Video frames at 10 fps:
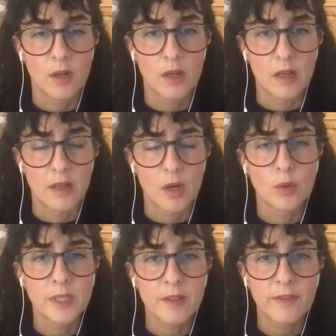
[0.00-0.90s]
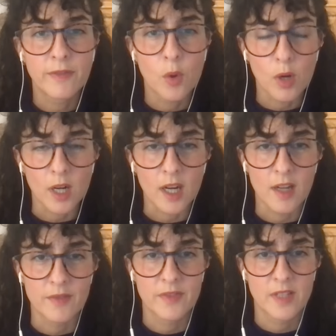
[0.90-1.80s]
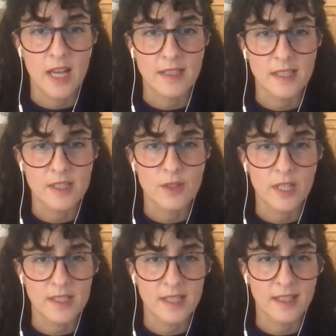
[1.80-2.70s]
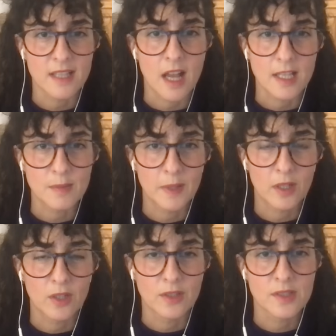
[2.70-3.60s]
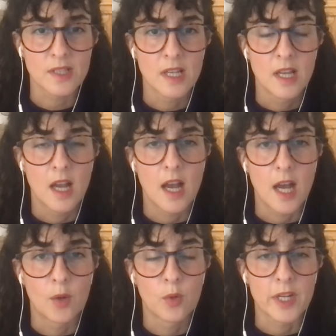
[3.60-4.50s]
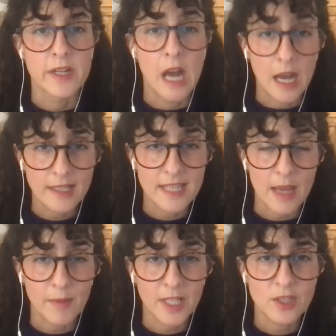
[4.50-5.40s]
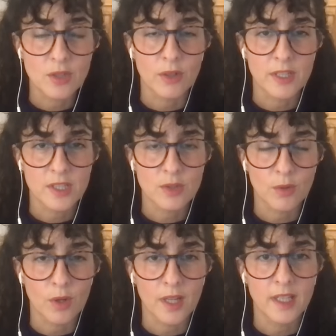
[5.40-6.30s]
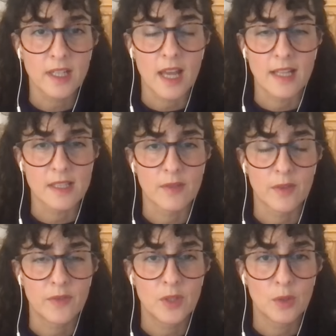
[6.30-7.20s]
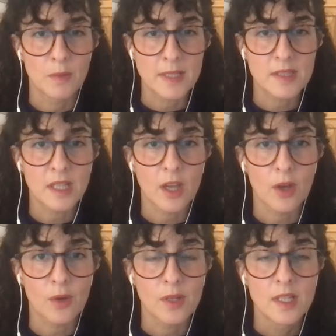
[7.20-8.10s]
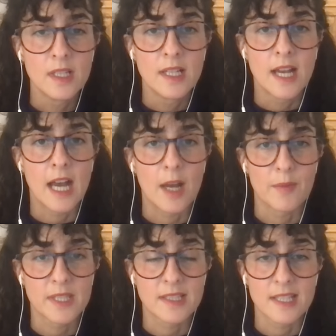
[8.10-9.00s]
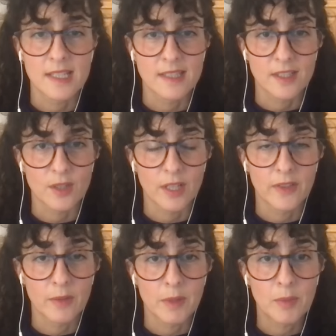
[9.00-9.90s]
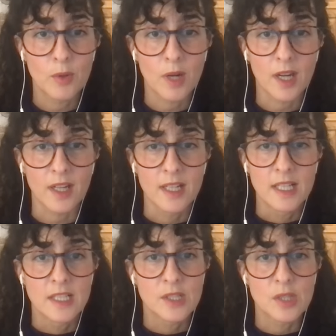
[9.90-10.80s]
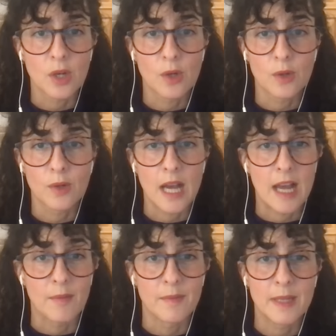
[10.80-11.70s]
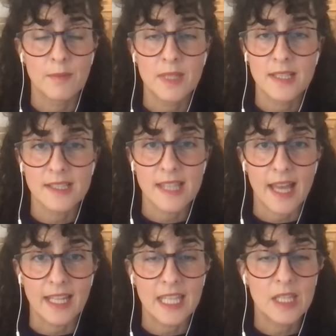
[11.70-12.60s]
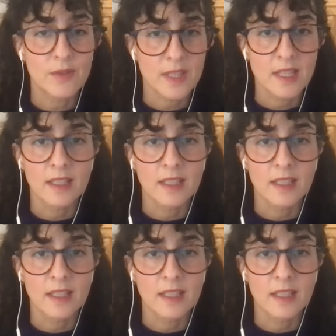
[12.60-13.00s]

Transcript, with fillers: uh, only four of Gaza's 36 hospitals uh, were not damaged or destroyed as of a few months ago. Um, the statistics are in the report. So um, it means that even the